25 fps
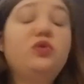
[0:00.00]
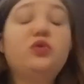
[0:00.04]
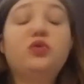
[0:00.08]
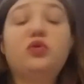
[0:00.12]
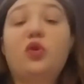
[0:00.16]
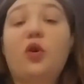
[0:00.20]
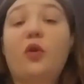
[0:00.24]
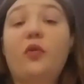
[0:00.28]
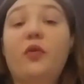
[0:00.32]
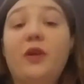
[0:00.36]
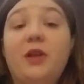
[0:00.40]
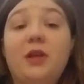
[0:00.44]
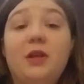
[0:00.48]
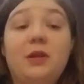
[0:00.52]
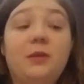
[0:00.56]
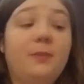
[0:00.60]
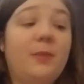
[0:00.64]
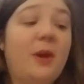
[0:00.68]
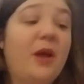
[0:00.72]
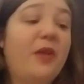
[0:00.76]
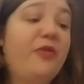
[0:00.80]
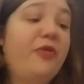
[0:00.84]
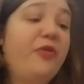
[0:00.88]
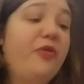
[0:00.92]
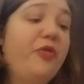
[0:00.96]
So this is
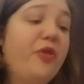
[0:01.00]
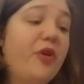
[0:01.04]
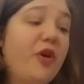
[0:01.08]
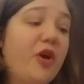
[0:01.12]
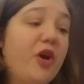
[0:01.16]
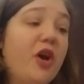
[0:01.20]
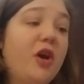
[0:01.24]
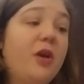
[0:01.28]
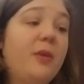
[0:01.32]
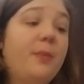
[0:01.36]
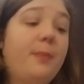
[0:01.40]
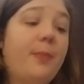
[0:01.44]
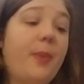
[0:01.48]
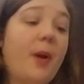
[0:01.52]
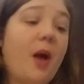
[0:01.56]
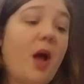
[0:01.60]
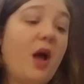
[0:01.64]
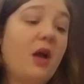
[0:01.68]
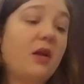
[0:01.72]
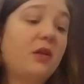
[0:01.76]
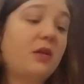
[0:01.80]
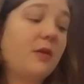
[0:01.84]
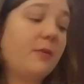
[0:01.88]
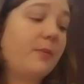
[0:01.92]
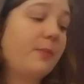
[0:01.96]
my third
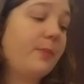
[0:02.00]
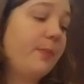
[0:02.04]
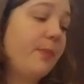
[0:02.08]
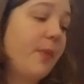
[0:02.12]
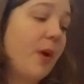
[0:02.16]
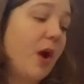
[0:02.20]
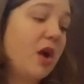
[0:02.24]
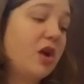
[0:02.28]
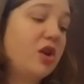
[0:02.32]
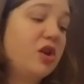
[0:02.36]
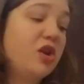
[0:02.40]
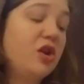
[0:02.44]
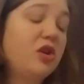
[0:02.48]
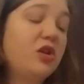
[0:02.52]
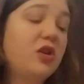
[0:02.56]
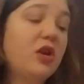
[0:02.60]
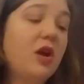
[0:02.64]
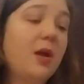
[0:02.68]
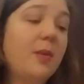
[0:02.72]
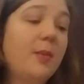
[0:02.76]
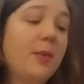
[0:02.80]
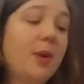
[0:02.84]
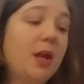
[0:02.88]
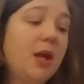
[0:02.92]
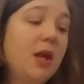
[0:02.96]
box of
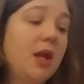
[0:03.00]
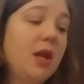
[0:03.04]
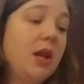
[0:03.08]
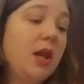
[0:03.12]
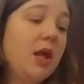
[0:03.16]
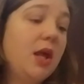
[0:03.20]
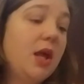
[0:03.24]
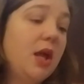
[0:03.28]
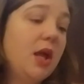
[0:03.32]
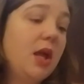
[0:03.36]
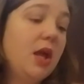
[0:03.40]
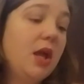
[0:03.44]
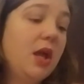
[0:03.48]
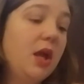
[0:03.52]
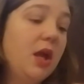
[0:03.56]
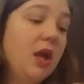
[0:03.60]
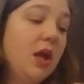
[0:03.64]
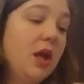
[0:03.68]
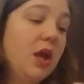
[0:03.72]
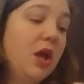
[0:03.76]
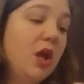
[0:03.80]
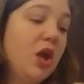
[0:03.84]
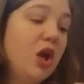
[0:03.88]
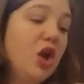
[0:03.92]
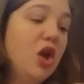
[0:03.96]
Boxycharm lately.
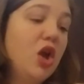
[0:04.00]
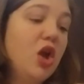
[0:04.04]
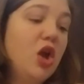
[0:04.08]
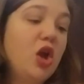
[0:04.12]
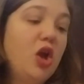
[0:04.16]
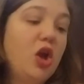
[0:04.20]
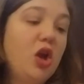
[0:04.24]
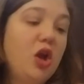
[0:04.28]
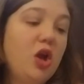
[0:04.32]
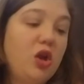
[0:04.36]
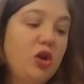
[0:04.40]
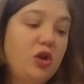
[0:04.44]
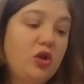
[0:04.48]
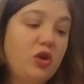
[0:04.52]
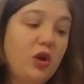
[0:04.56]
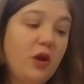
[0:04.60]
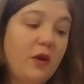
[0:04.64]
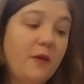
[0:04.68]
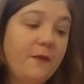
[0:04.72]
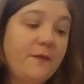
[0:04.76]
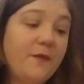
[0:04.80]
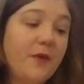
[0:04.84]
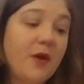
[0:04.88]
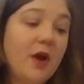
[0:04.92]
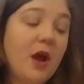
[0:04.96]

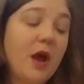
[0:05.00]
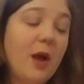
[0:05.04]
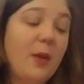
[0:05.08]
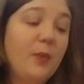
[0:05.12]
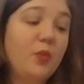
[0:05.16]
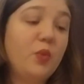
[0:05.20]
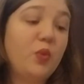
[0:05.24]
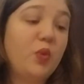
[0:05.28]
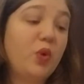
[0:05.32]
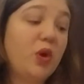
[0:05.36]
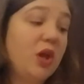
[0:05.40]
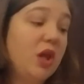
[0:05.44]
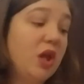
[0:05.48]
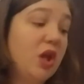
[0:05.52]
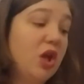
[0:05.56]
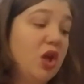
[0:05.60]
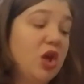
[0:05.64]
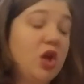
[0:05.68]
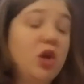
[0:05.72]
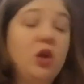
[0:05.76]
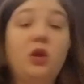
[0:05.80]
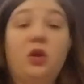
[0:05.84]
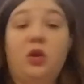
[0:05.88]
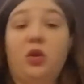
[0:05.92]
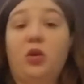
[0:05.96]
So far,
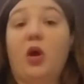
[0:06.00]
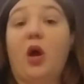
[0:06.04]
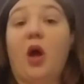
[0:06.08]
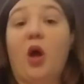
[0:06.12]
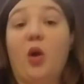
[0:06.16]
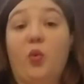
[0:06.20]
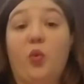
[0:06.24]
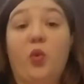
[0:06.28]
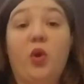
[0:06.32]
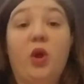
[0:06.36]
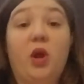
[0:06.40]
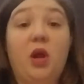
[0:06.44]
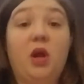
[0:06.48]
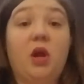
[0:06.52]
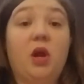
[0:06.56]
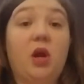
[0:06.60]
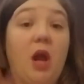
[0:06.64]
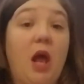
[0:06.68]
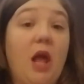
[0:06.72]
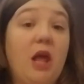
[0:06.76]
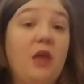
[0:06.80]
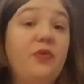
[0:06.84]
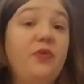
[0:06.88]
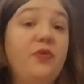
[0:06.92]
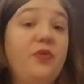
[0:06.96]
I really
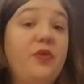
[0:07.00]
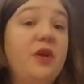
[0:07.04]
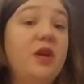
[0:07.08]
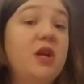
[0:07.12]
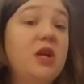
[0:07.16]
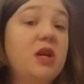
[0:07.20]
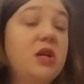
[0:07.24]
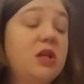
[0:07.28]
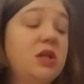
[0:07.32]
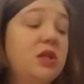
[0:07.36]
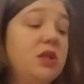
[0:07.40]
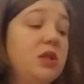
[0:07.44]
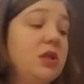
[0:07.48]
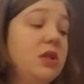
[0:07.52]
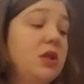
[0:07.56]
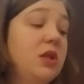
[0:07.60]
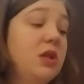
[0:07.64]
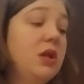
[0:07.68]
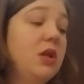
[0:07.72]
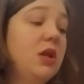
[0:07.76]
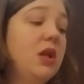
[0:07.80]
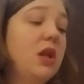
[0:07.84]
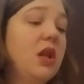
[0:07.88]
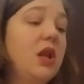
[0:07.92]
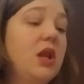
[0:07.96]
like this.
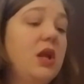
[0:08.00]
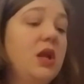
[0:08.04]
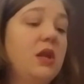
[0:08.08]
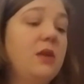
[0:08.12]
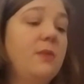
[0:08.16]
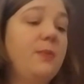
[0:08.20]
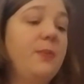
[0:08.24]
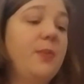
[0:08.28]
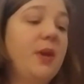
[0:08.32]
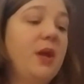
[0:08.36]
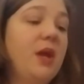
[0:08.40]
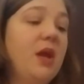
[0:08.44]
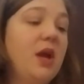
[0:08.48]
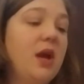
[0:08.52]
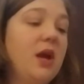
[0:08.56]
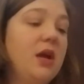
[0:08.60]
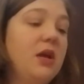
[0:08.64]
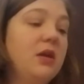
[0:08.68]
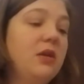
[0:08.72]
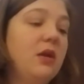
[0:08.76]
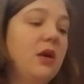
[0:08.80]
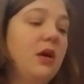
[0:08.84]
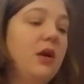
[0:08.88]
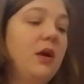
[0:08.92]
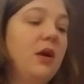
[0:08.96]
It's because